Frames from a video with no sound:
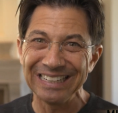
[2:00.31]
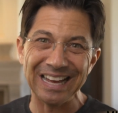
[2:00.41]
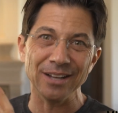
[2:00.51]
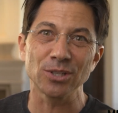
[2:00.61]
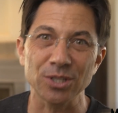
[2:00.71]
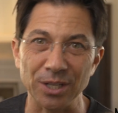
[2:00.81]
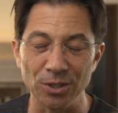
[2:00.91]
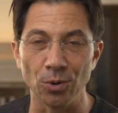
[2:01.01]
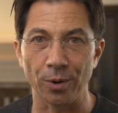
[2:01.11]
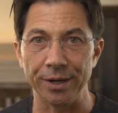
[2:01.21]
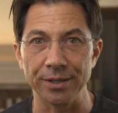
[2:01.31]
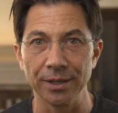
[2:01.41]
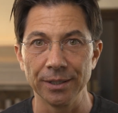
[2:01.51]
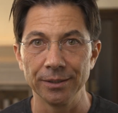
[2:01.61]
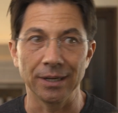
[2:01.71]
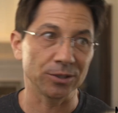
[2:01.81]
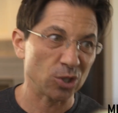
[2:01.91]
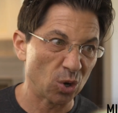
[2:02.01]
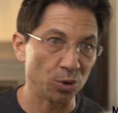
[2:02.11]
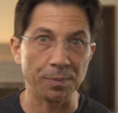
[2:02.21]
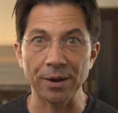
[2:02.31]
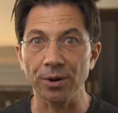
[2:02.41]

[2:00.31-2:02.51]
eh, I'll just ignore it. I'll just go to bed